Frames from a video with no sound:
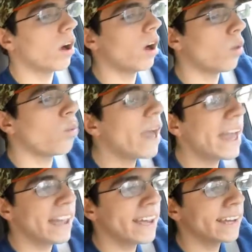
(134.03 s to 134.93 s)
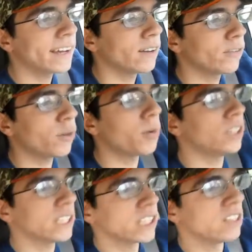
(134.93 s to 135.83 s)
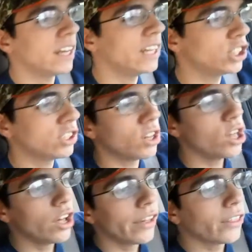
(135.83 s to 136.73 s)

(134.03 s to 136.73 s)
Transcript: away from our destination,